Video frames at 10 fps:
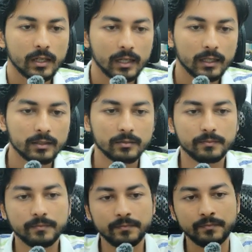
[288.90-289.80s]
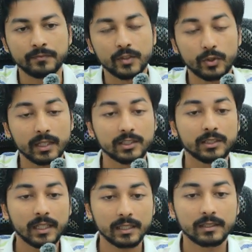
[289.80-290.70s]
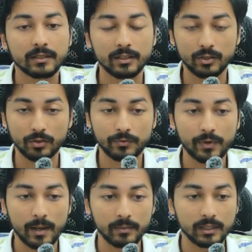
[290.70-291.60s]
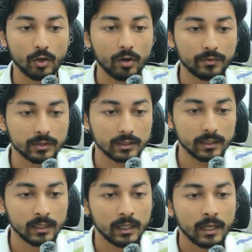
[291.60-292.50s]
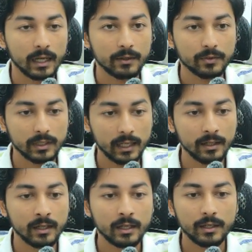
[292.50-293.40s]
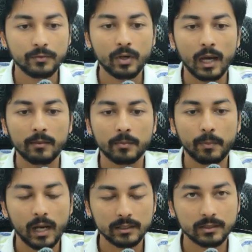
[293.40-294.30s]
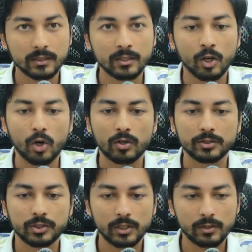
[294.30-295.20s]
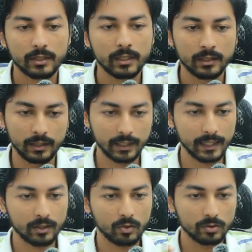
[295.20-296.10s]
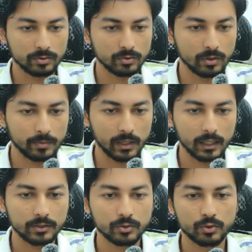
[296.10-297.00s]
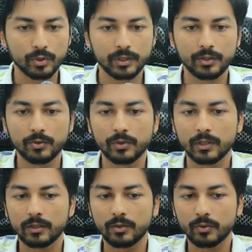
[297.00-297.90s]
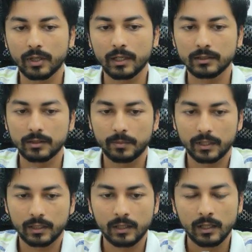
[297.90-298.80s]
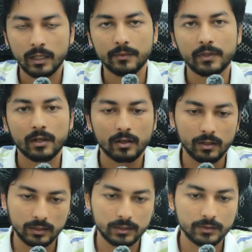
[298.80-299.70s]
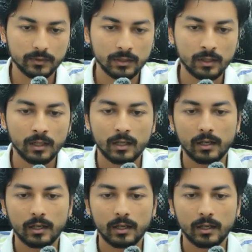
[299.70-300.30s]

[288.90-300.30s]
And you can take your family, obviously, and for that, if you have a partner or a children, they can also apply to join you in the UK as dependent if they are eligible.